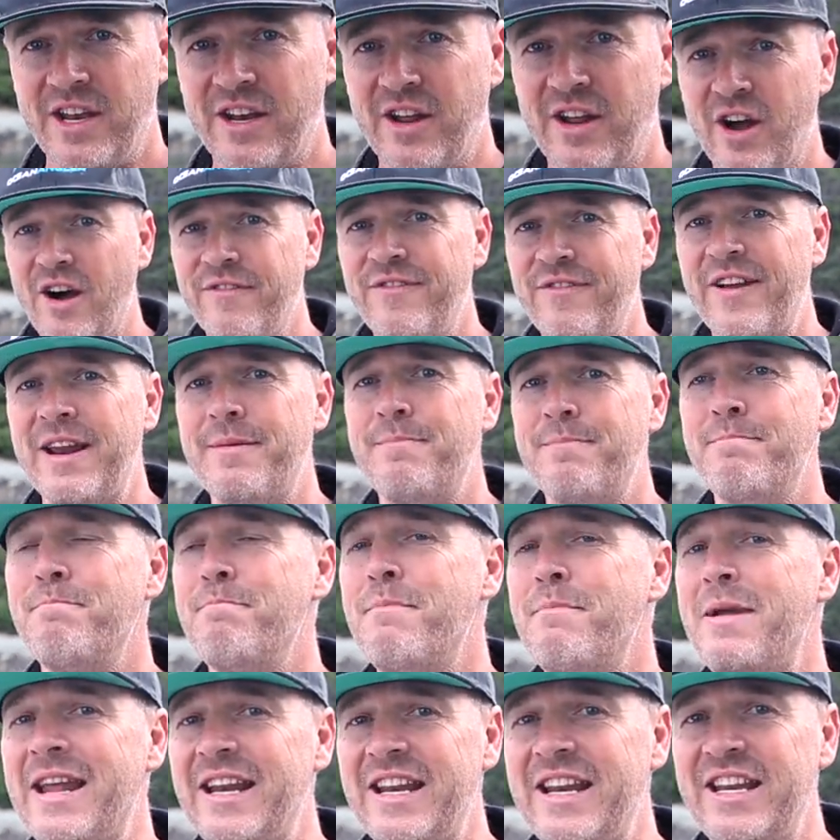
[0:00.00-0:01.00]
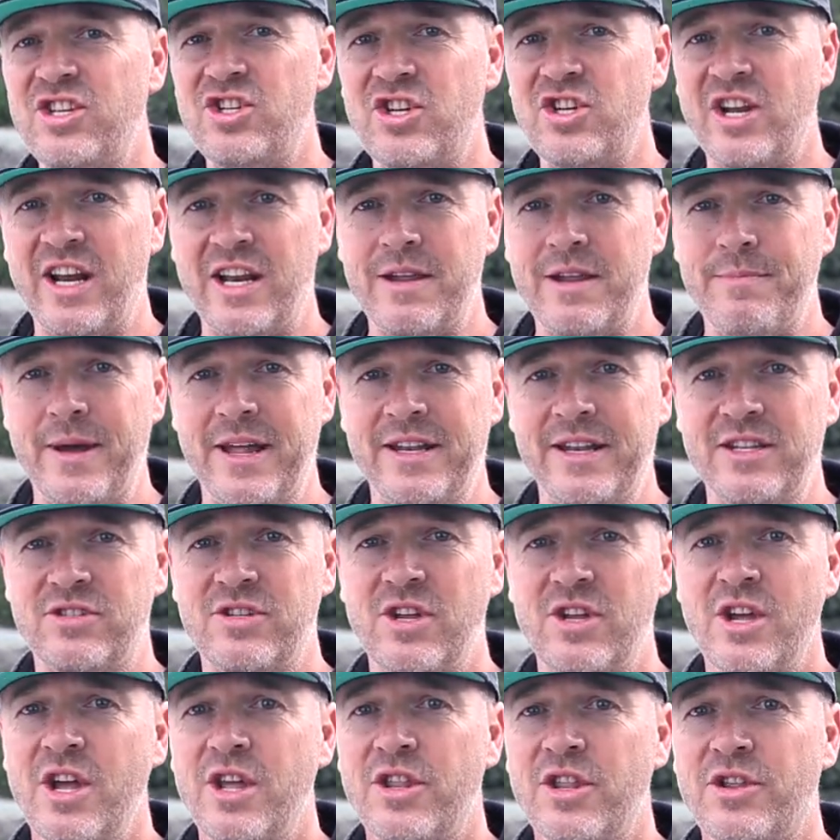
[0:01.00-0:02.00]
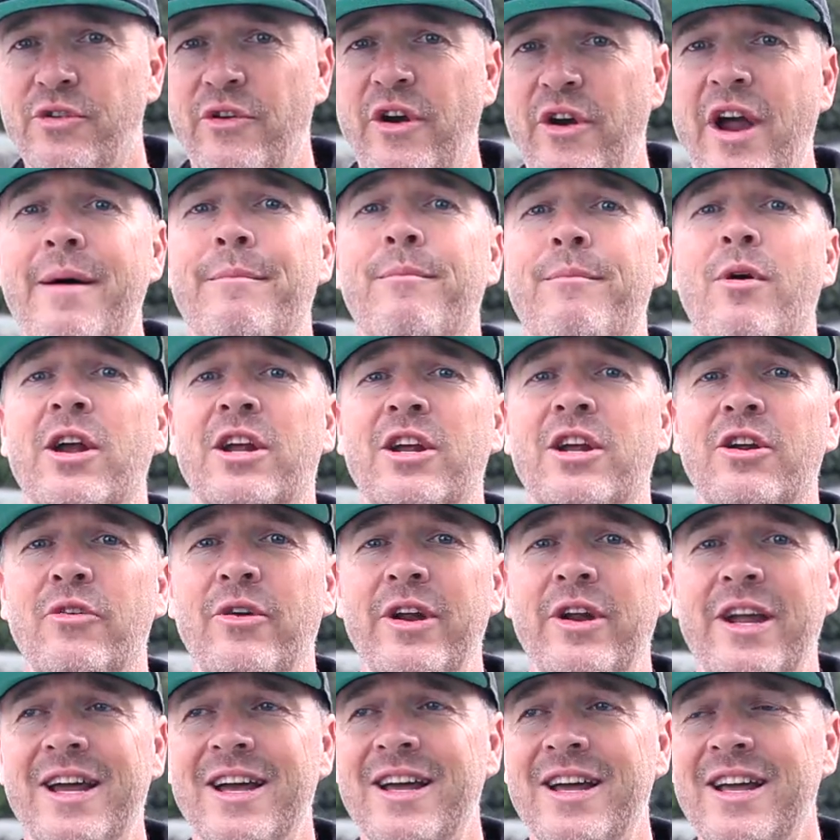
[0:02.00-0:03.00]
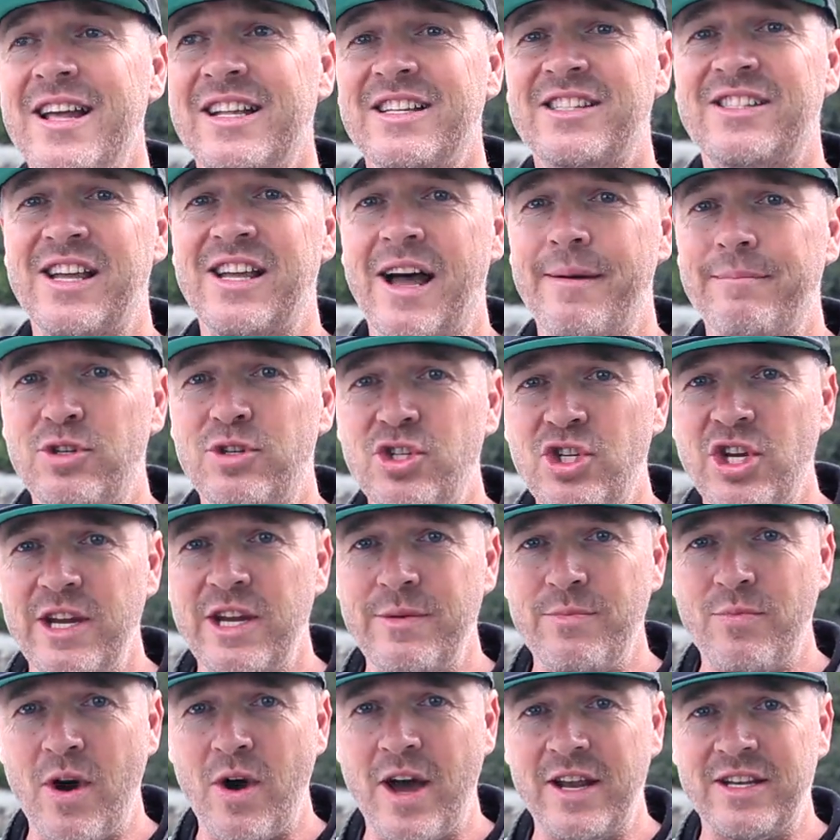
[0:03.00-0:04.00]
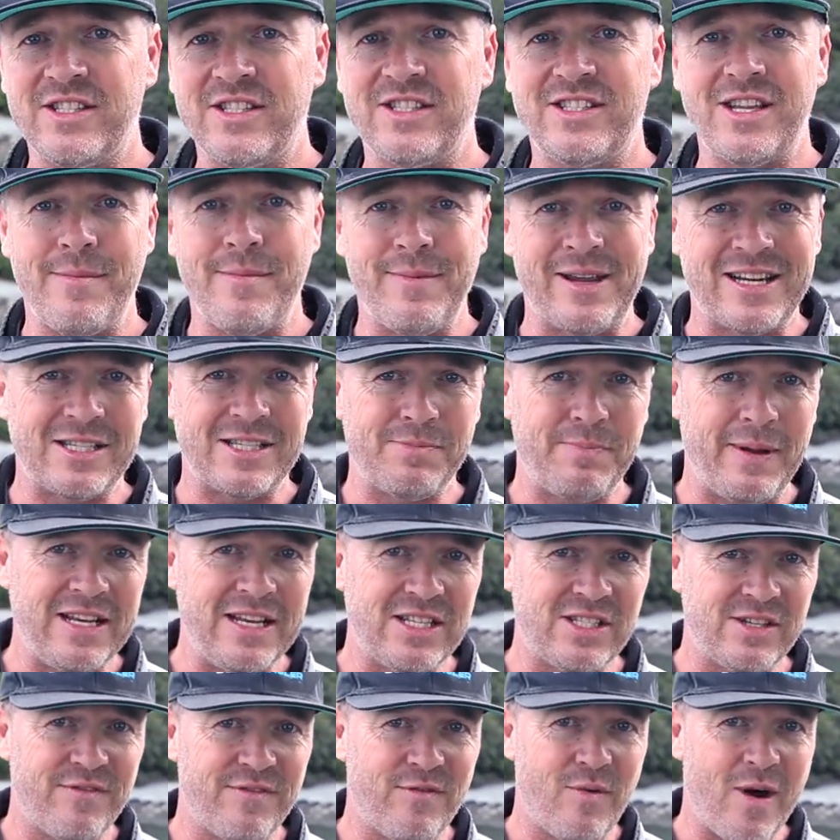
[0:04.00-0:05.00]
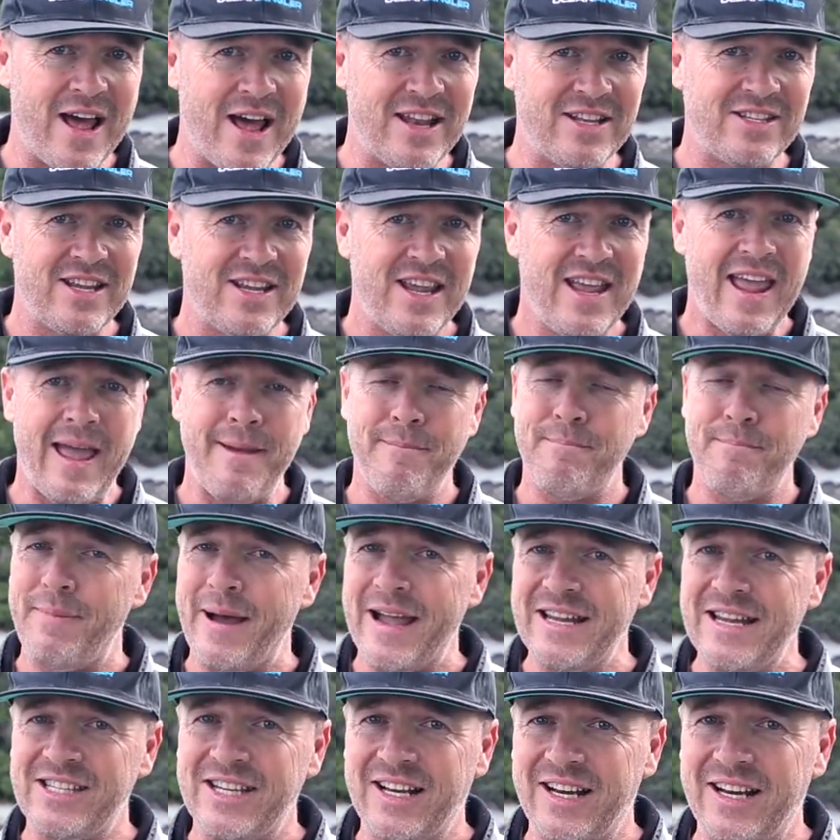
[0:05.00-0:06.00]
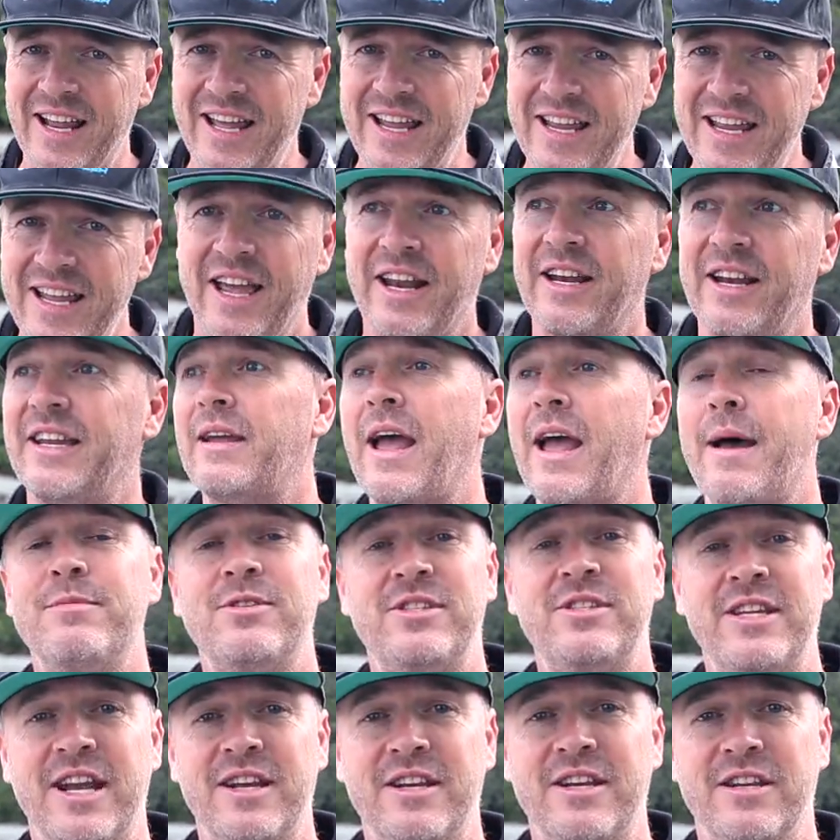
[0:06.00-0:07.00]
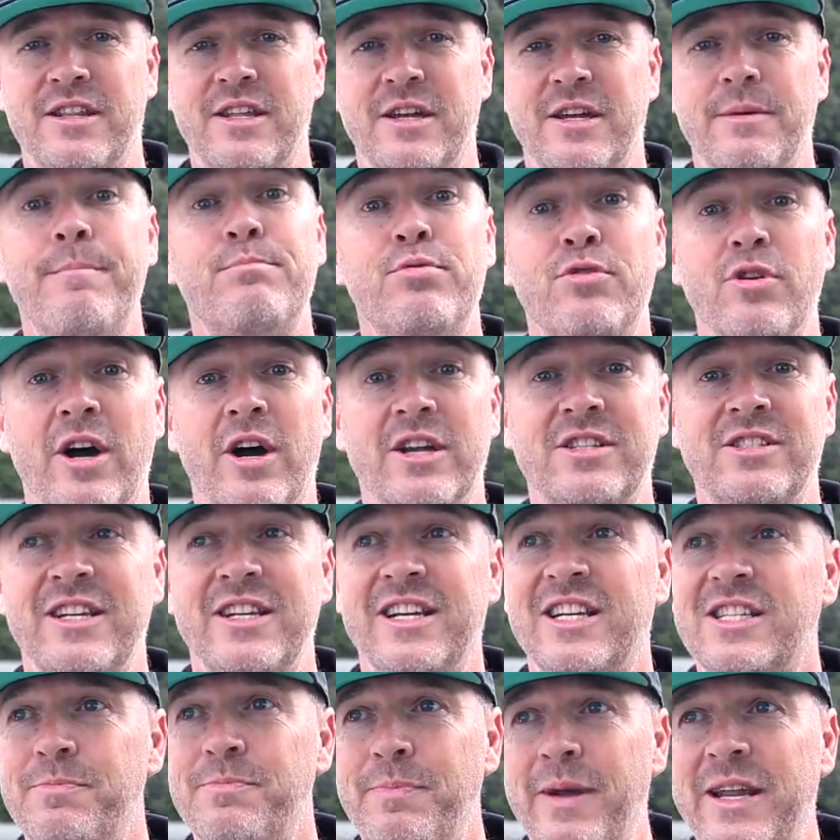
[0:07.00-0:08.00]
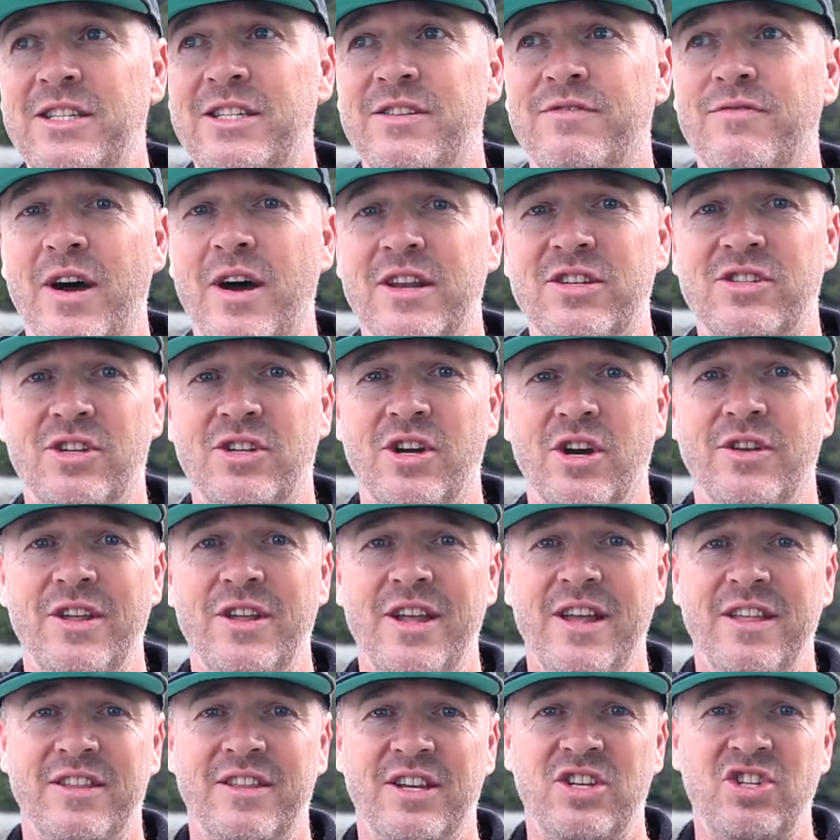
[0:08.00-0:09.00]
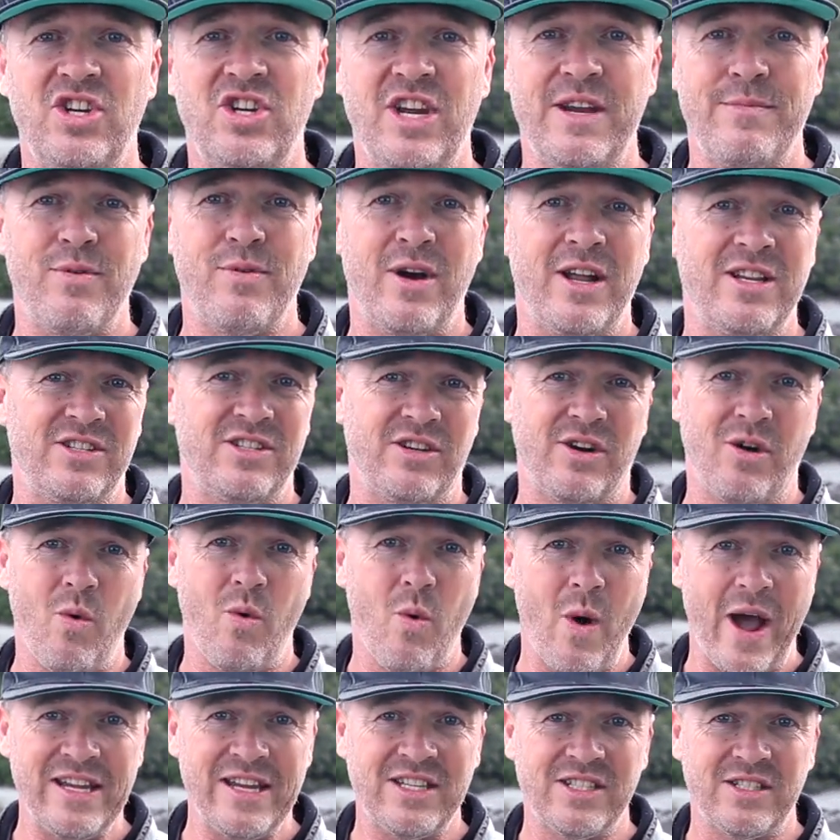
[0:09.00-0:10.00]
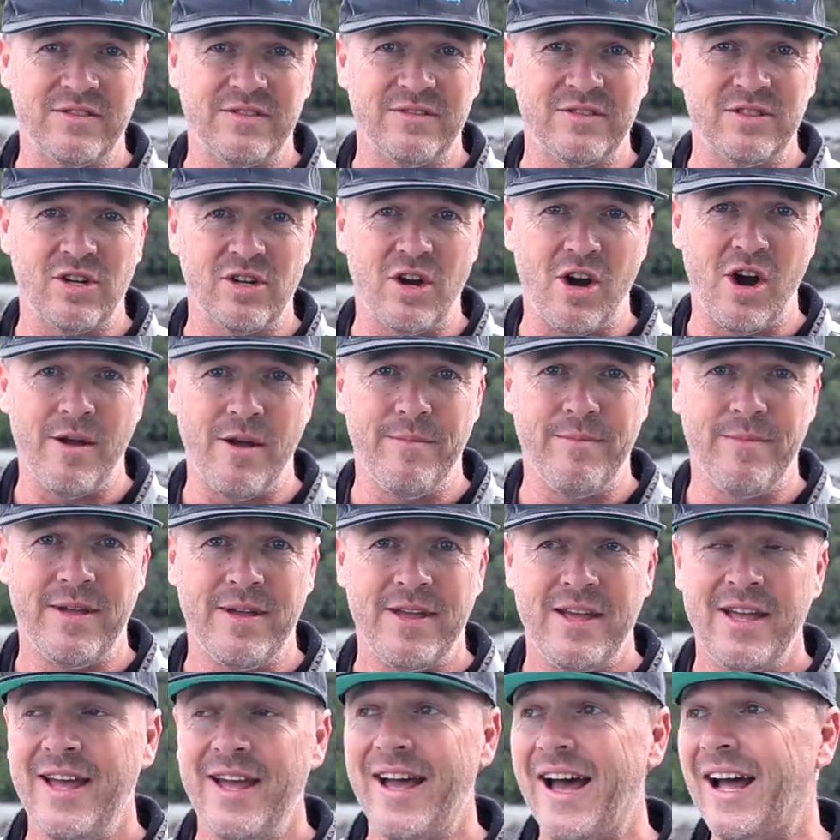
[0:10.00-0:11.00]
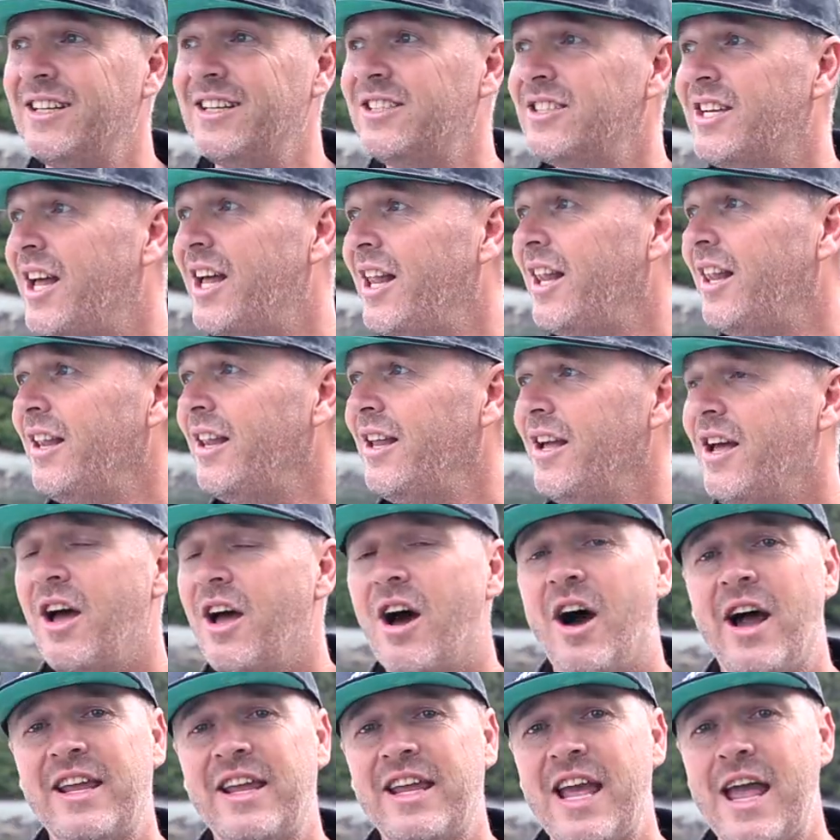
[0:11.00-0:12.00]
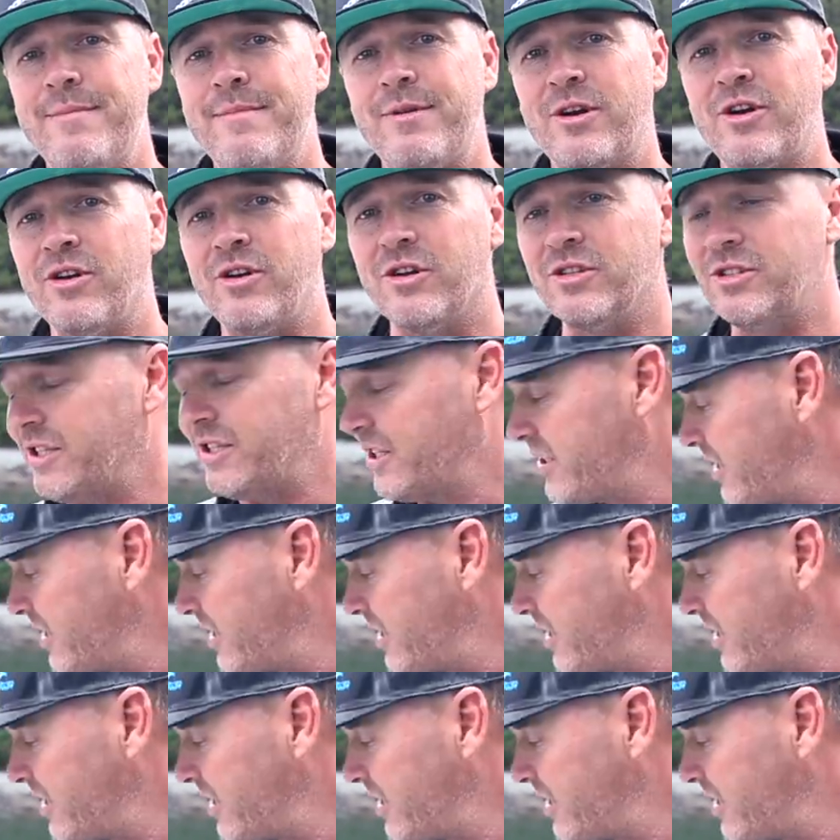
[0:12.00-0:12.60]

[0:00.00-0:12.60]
Now, I've had many chilly bins throughout my career, some cheap ones, some expensive ones, and basically it comes down to the price. The expensive ones are good, the cheap ones are a waste of time. Until I came across